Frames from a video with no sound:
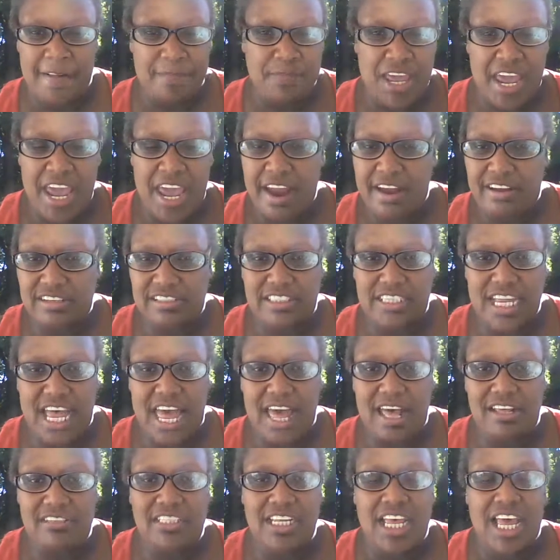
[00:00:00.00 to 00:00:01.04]

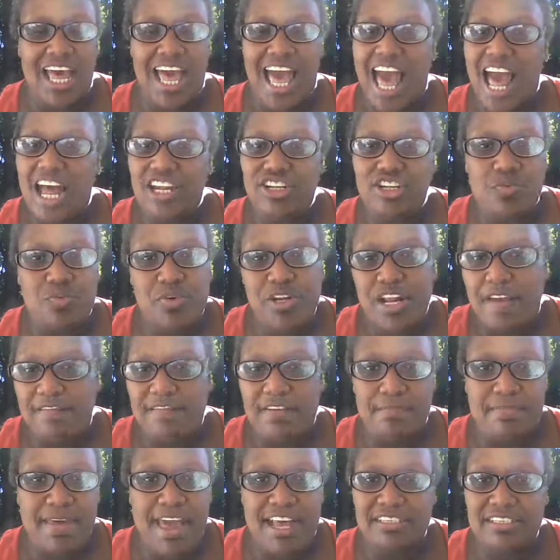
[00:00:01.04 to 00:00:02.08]
hairstyles. I do
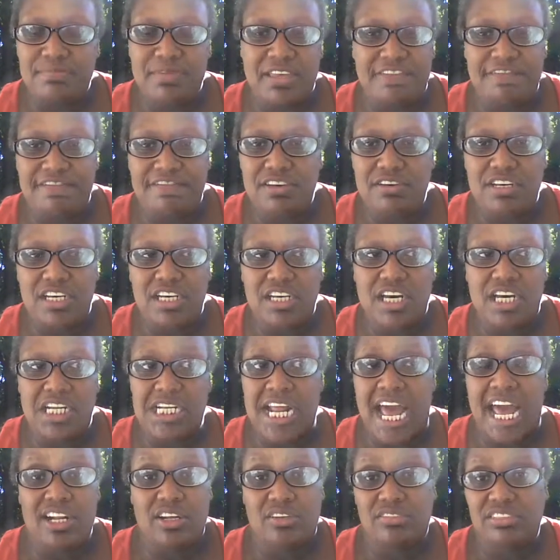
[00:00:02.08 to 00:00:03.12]
whatever makes me feel good, and
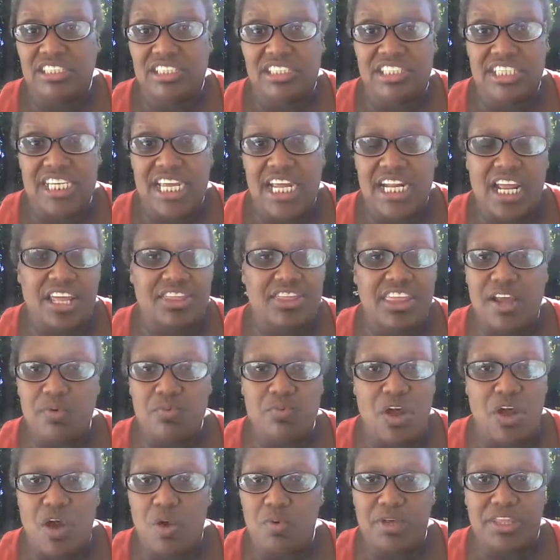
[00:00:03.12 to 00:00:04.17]
I don't see anything
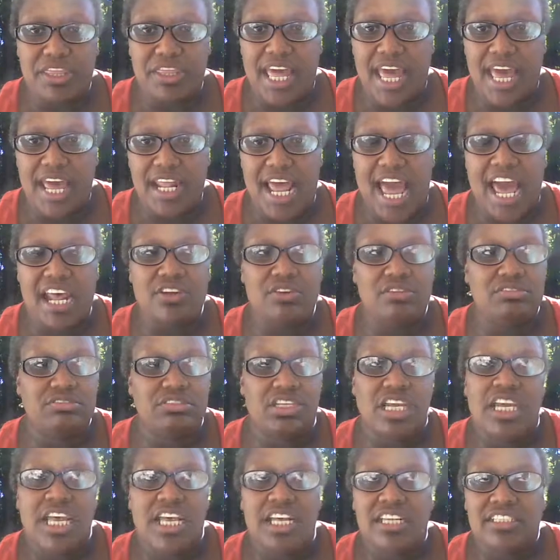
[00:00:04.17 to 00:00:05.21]
wrong with that. I don't
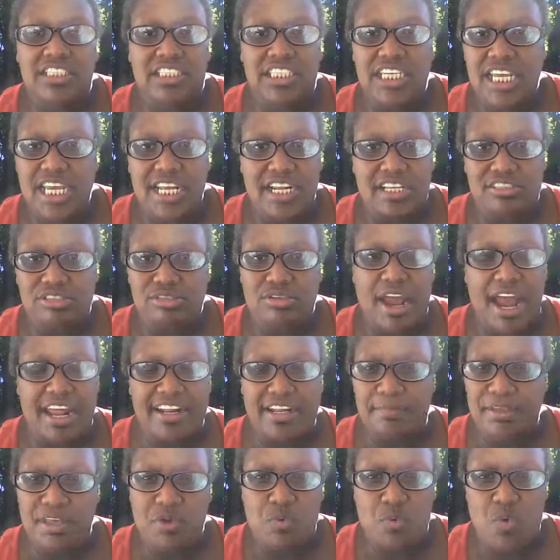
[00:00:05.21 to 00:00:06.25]
see it as trying
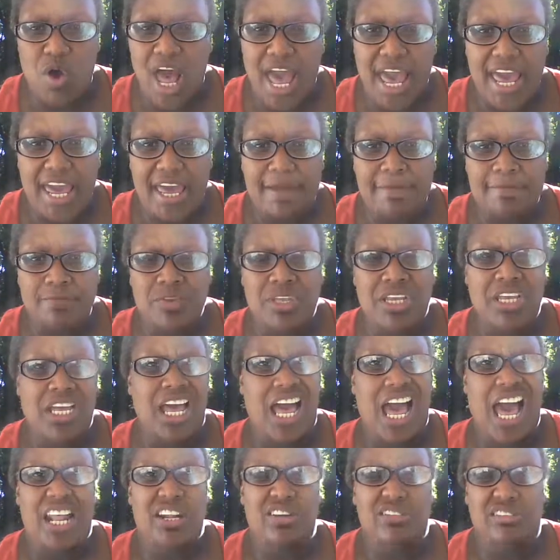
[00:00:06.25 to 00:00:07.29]
to be white.
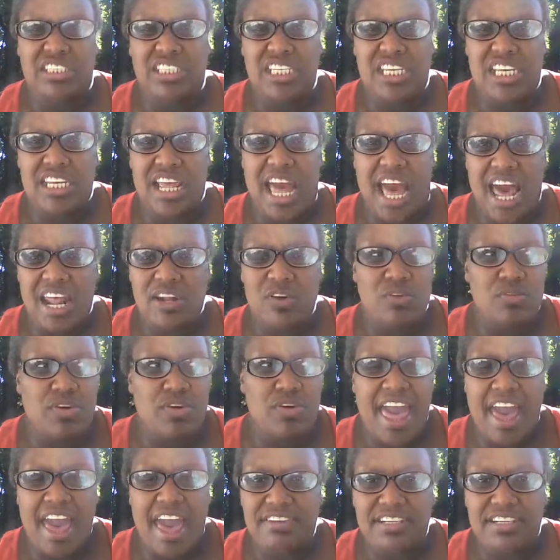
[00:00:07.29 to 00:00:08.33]
I don't see, I don't
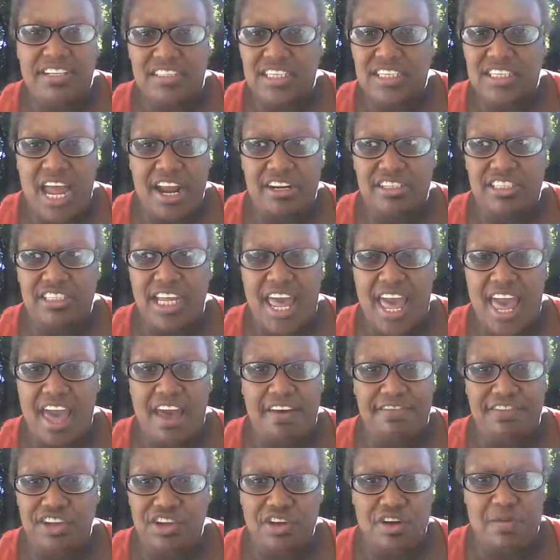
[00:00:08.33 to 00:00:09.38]
have a desire to
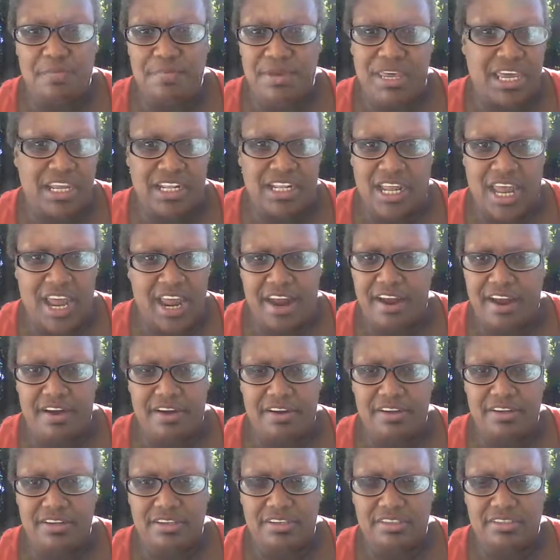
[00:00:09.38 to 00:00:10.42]
have European
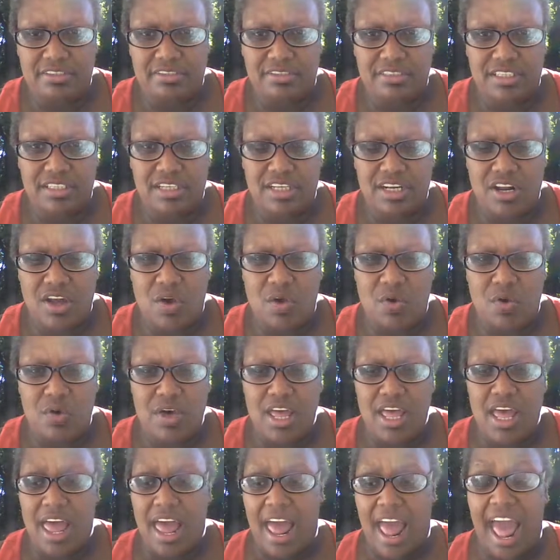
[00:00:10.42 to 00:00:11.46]
hair. You know,
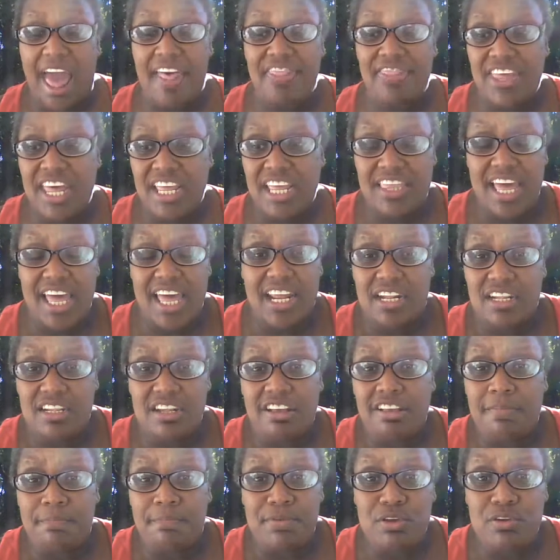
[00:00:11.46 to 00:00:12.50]
I think that it
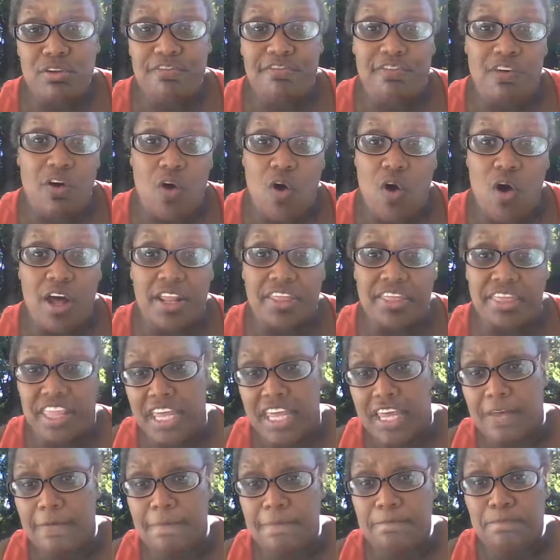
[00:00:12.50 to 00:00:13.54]
looks beautiful on
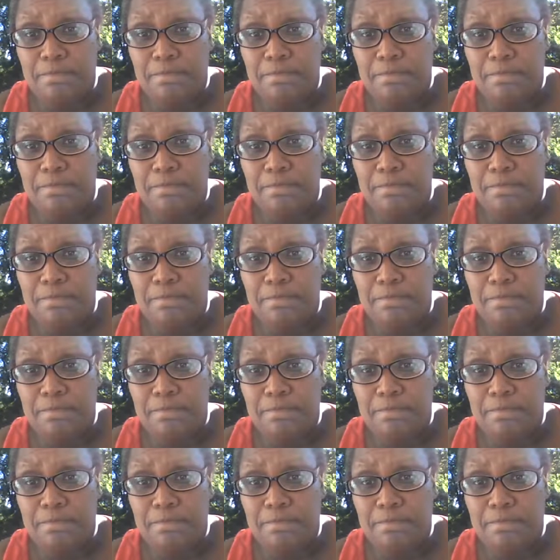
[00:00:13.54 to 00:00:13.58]
them